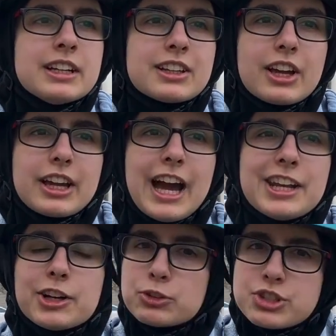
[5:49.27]
Like, I
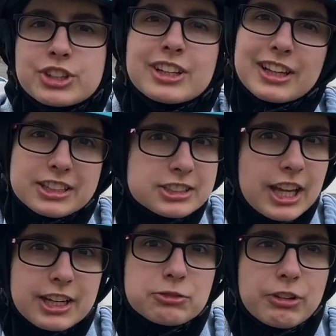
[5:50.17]
didn't originally like
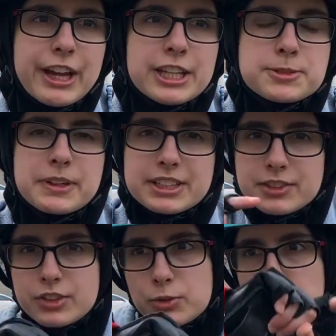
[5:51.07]
skating Vans because
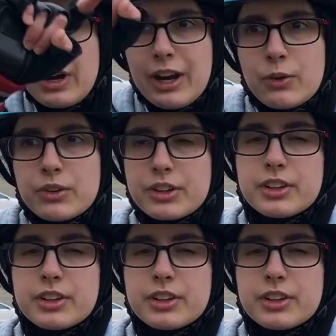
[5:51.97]
of the round